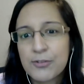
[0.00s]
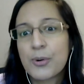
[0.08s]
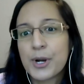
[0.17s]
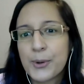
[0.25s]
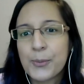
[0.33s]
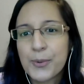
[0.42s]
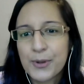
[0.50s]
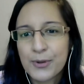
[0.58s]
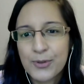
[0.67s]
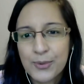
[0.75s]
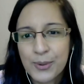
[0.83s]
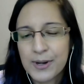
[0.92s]
for an
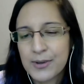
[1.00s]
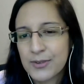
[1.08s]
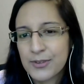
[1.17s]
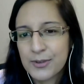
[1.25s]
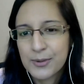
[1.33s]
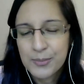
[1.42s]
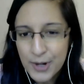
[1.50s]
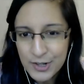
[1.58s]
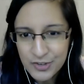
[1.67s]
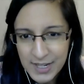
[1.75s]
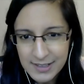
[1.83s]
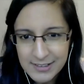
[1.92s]
open source
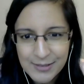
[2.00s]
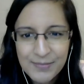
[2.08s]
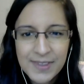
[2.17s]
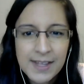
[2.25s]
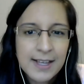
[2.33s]
project.